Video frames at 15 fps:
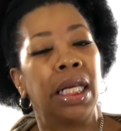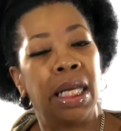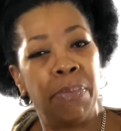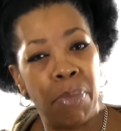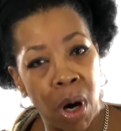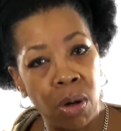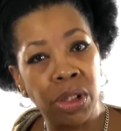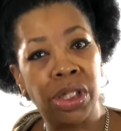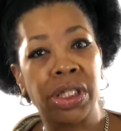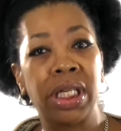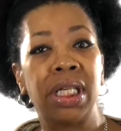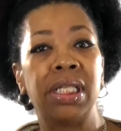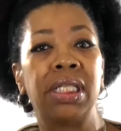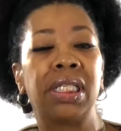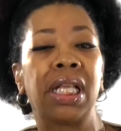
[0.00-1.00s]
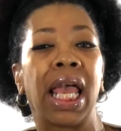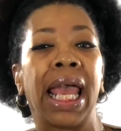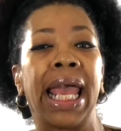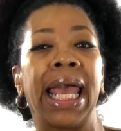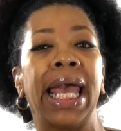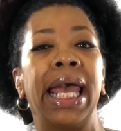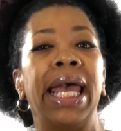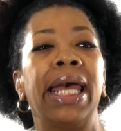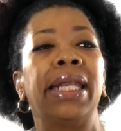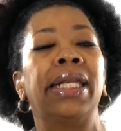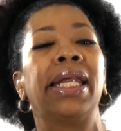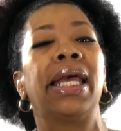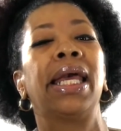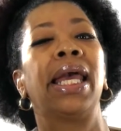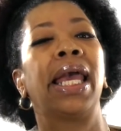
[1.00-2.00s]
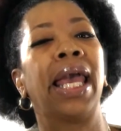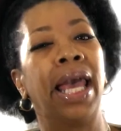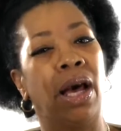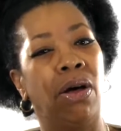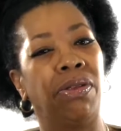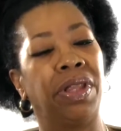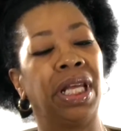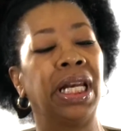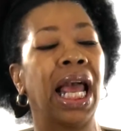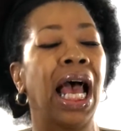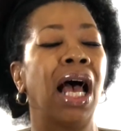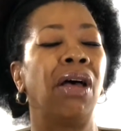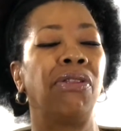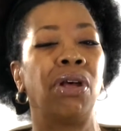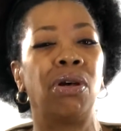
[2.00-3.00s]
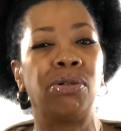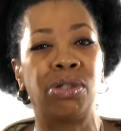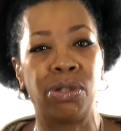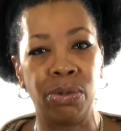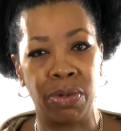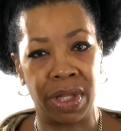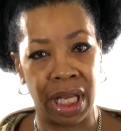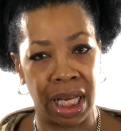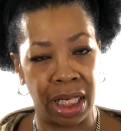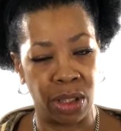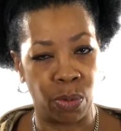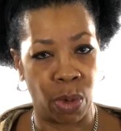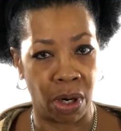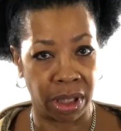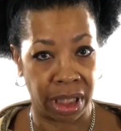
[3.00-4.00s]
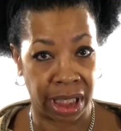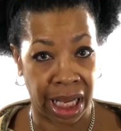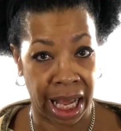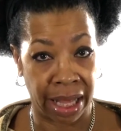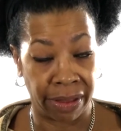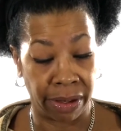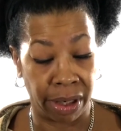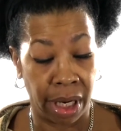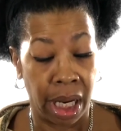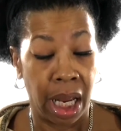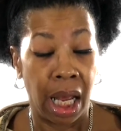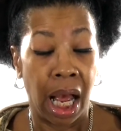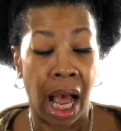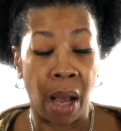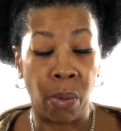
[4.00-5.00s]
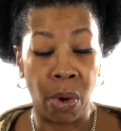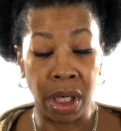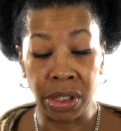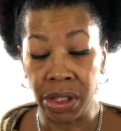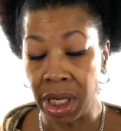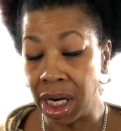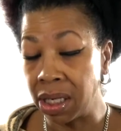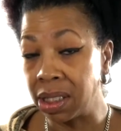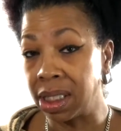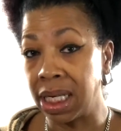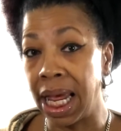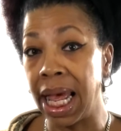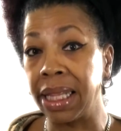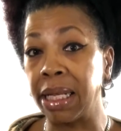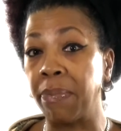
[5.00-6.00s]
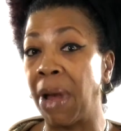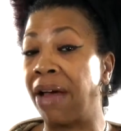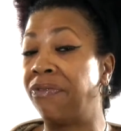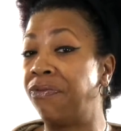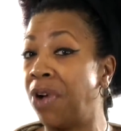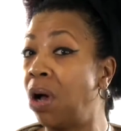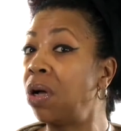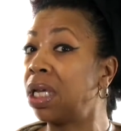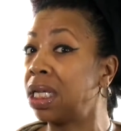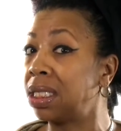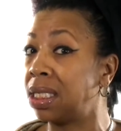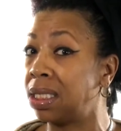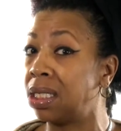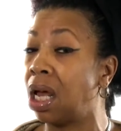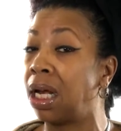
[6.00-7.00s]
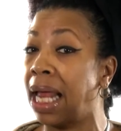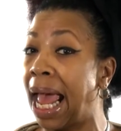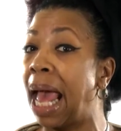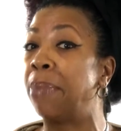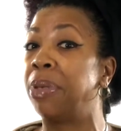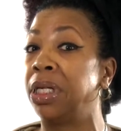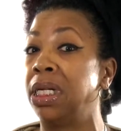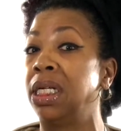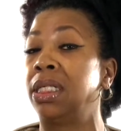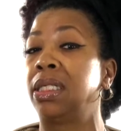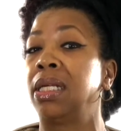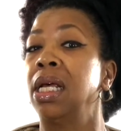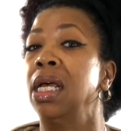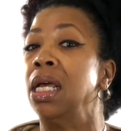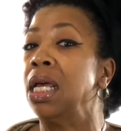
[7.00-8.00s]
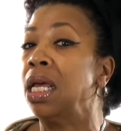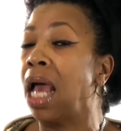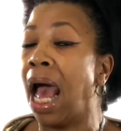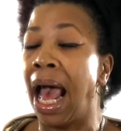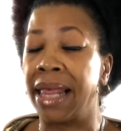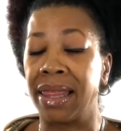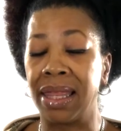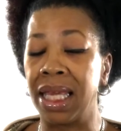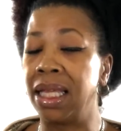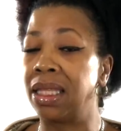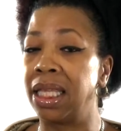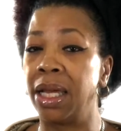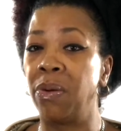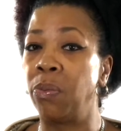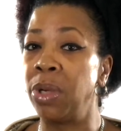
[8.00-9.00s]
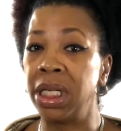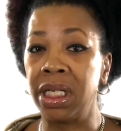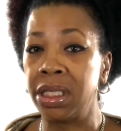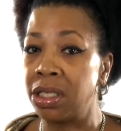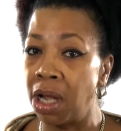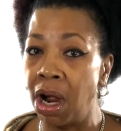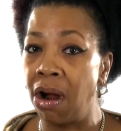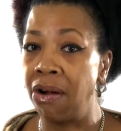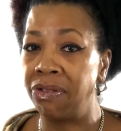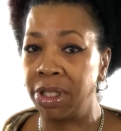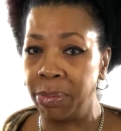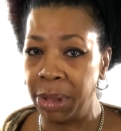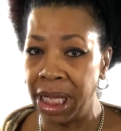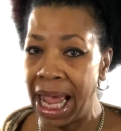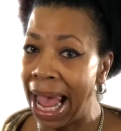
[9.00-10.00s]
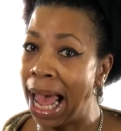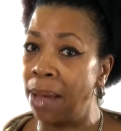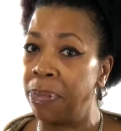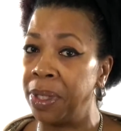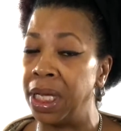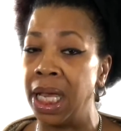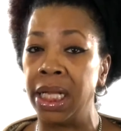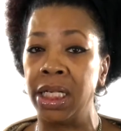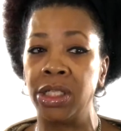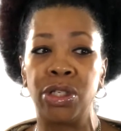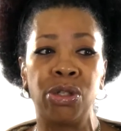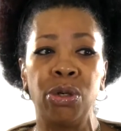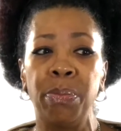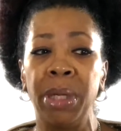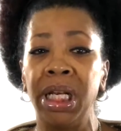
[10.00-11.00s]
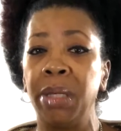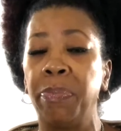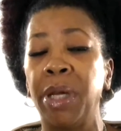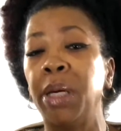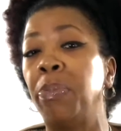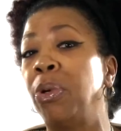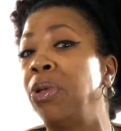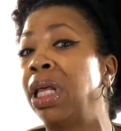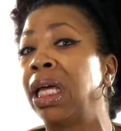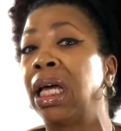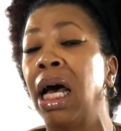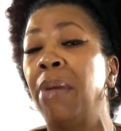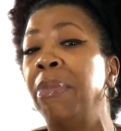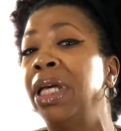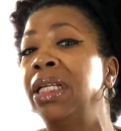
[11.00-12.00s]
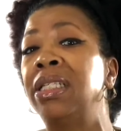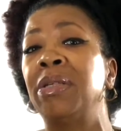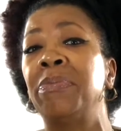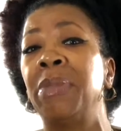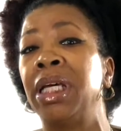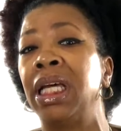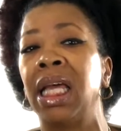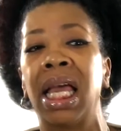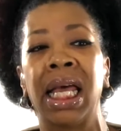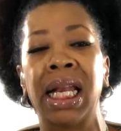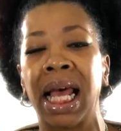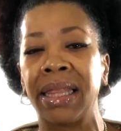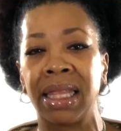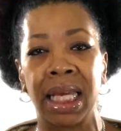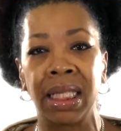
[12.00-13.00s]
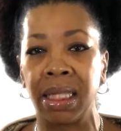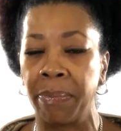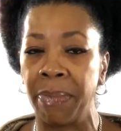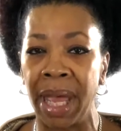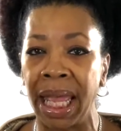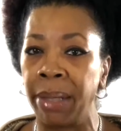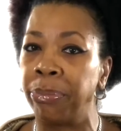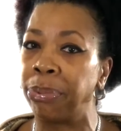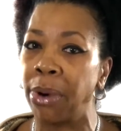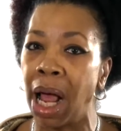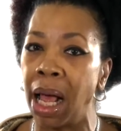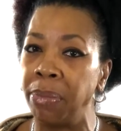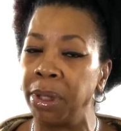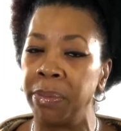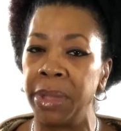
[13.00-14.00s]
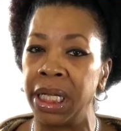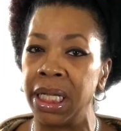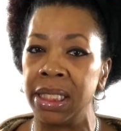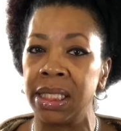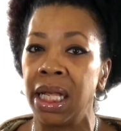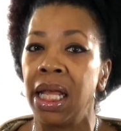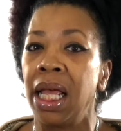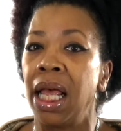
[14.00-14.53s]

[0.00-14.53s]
emotions and health and how those two things work together. I want you to understand that my focus is on happiness. I think that we deserve to be happy, and it's too many people that come into me, and I think the main problem is